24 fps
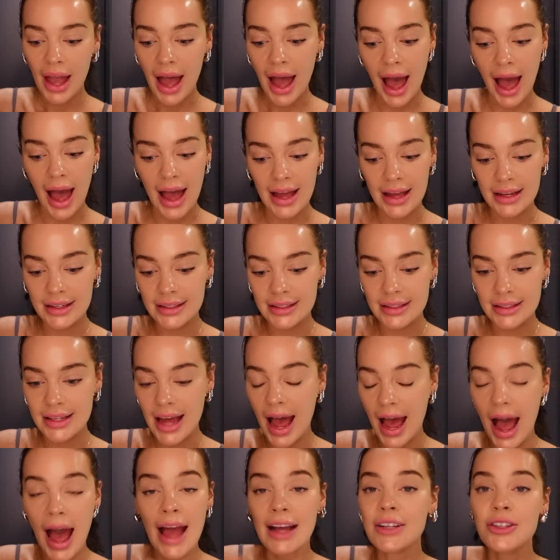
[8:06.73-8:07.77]
And
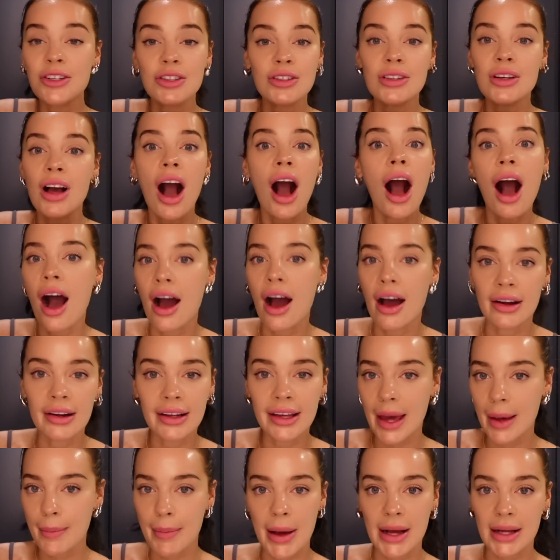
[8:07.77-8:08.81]
I just can't
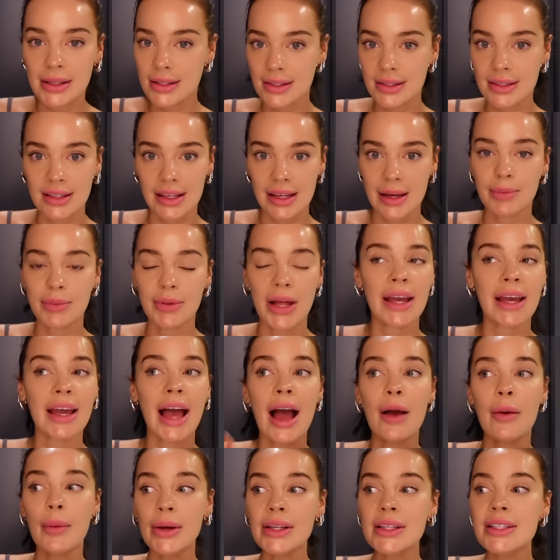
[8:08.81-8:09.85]
get back to sleep. Like,
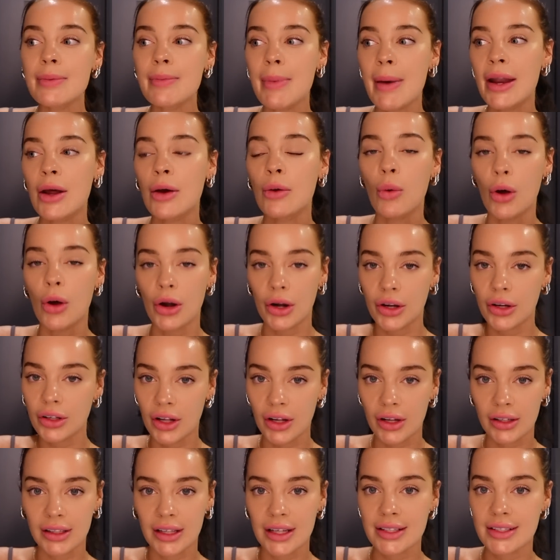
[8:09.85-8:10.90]
I went to bed at 1
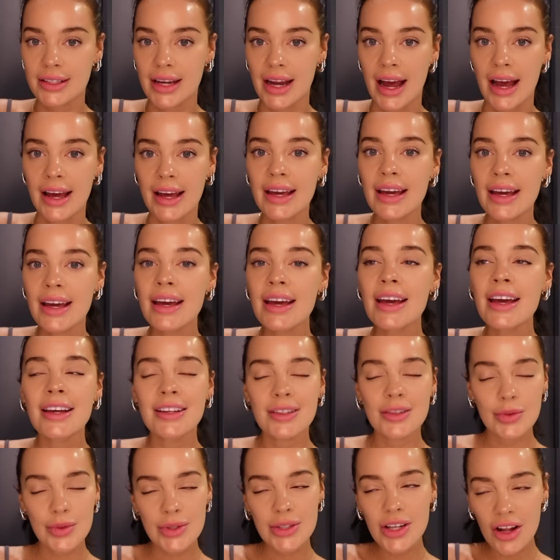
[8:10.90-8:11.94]
o'clock last night,
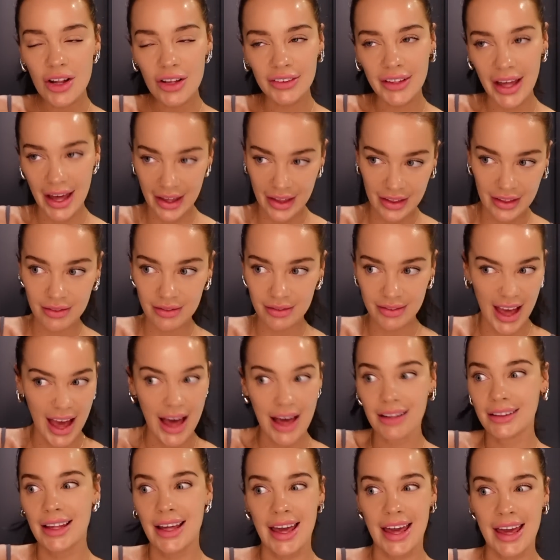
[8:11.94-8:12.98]
so it's not
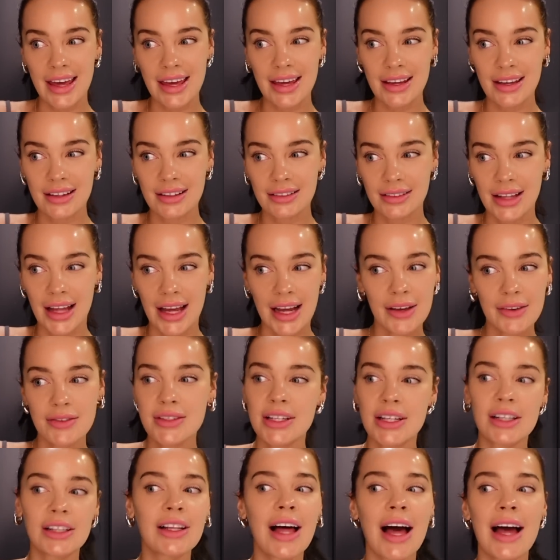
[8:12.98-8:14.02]
that late. Like, I've
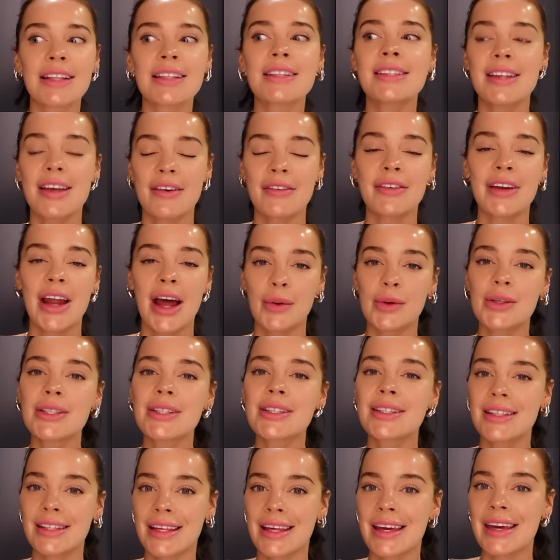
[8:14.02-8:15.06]
still had 7 hours
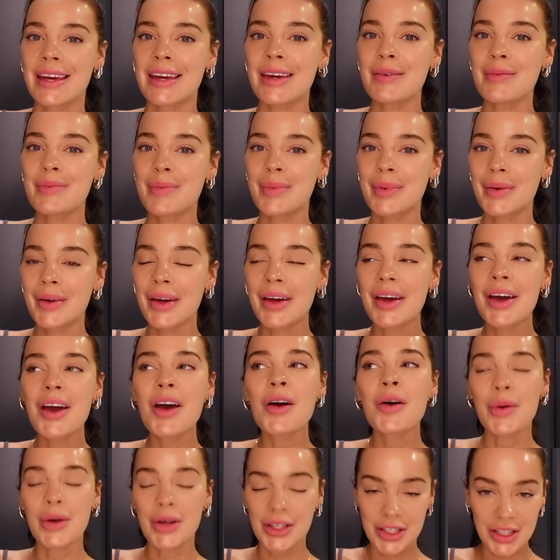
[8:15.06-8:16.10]
sleep,
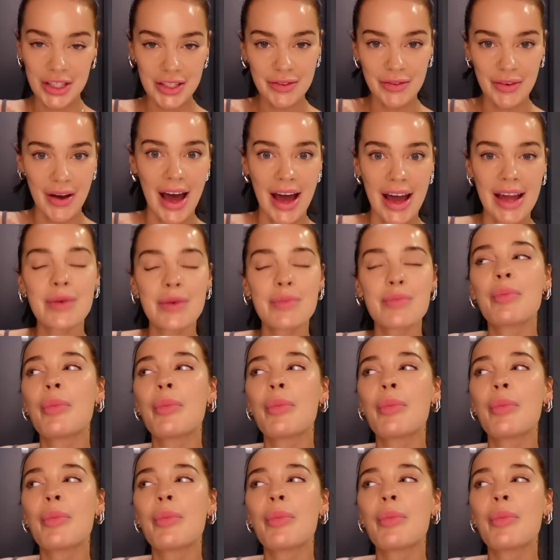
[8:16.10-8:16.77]
which is fine.